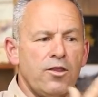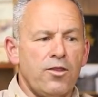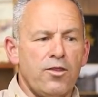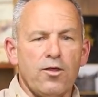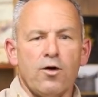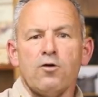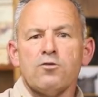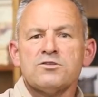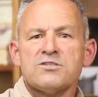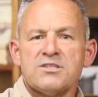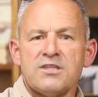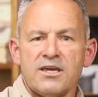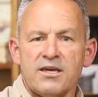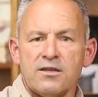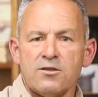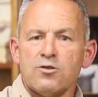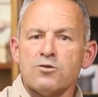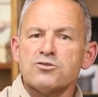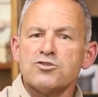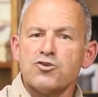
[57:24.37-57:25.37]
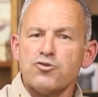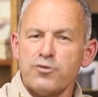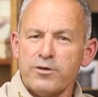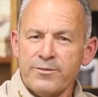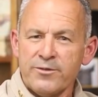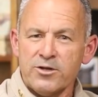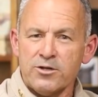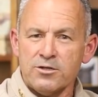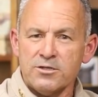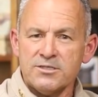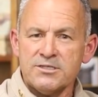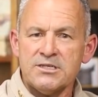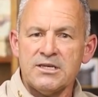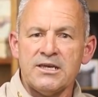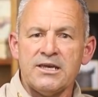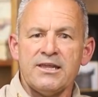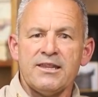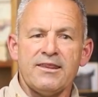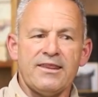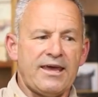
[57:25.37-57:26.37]
those criminals
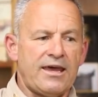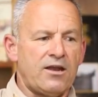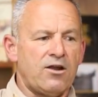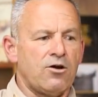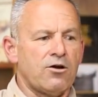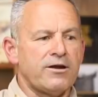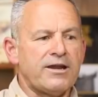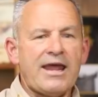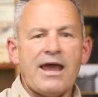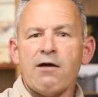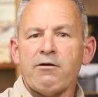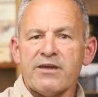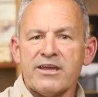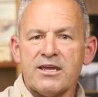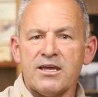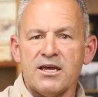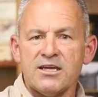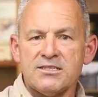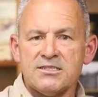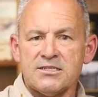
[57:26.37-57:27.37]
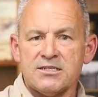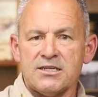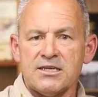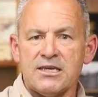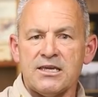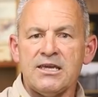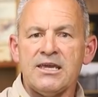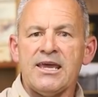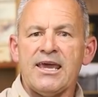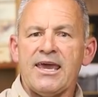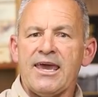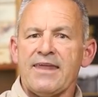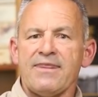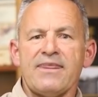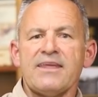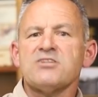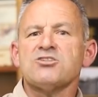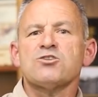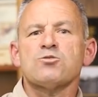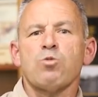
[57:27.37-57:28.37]
that are now in custody,
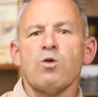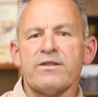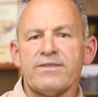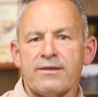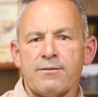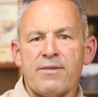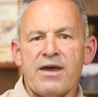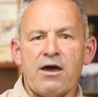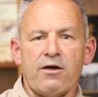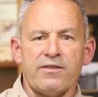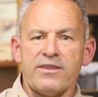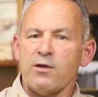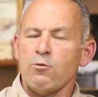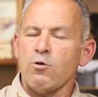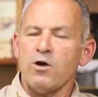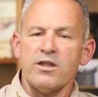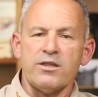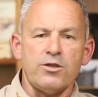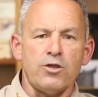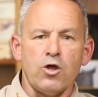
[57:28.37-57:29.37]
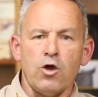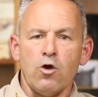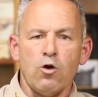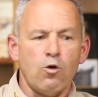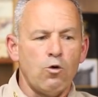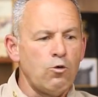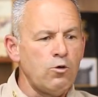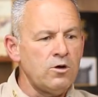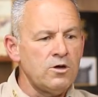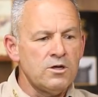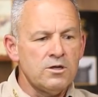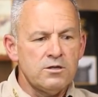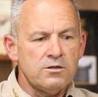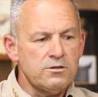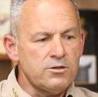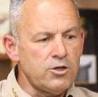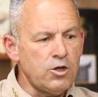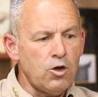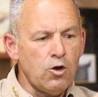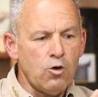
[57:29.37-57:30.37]
and they just want them out. They want
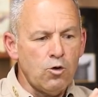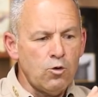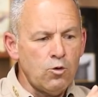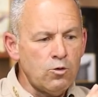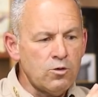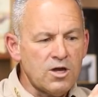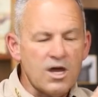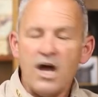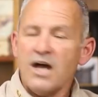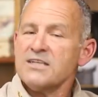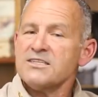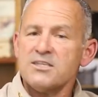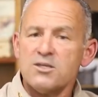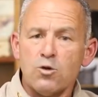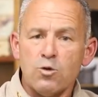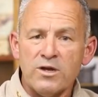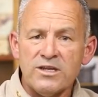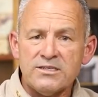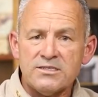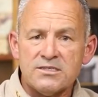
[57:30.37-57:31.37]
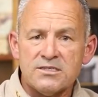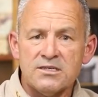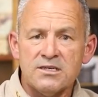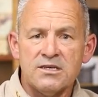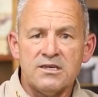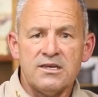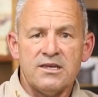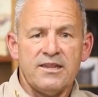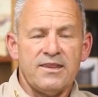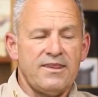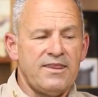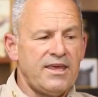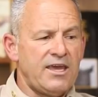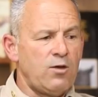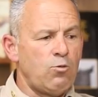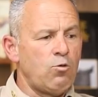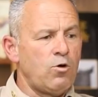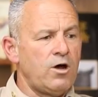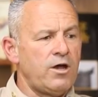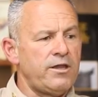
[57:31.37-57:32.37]
no consequence.
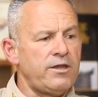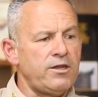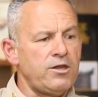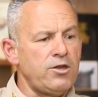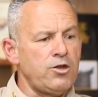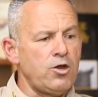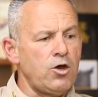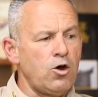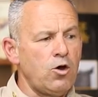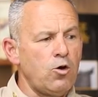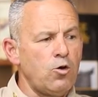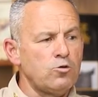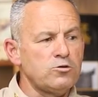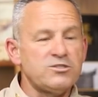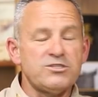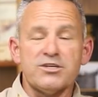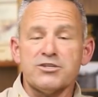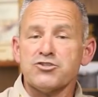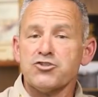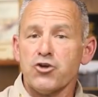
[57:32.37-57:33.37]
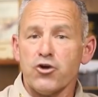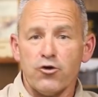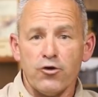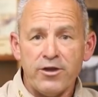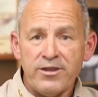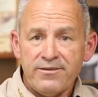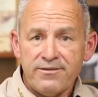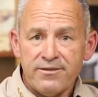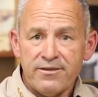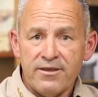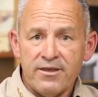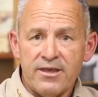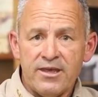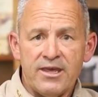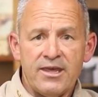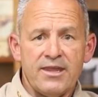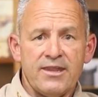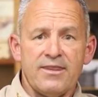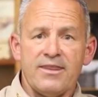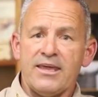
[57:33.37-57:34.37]
They want no deterrent.
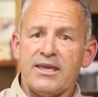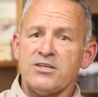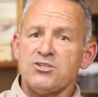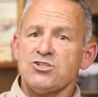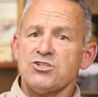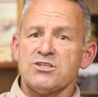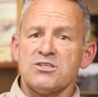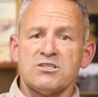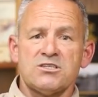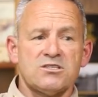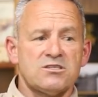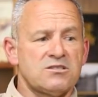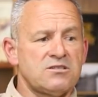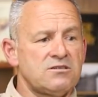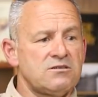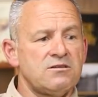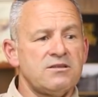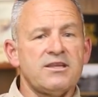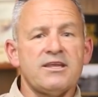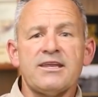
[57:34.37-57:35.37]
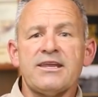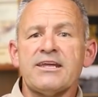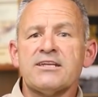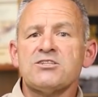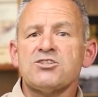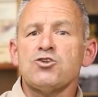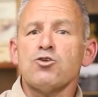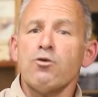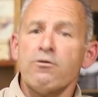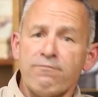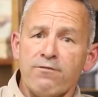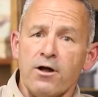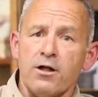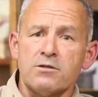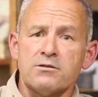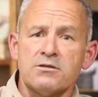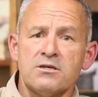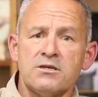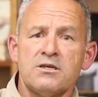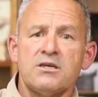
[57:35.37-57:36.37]
It's your
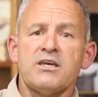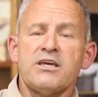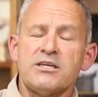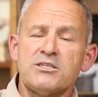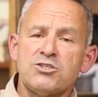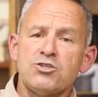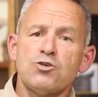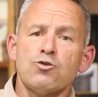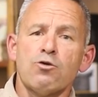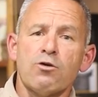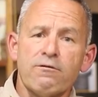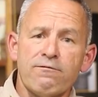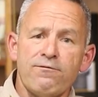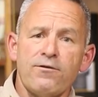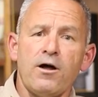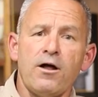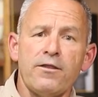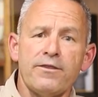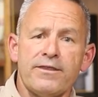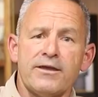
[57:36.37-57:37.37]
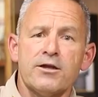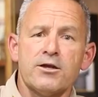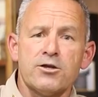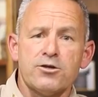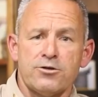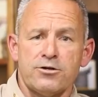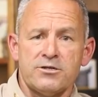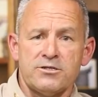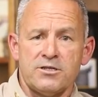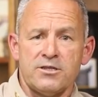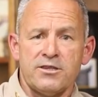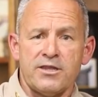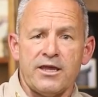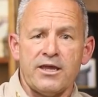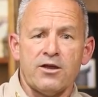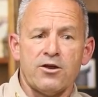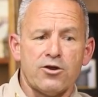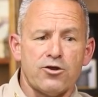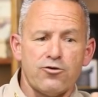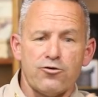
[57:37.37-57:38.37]
fault. It's your fault
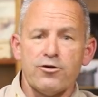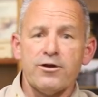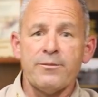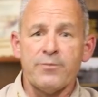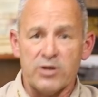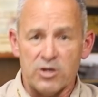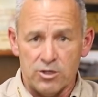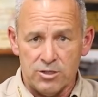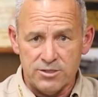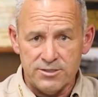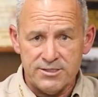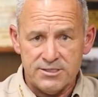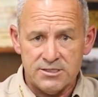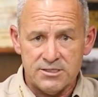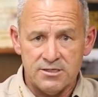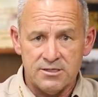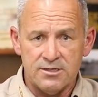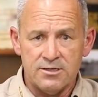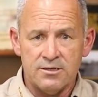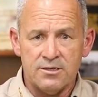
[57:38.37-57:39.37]
they are criminals,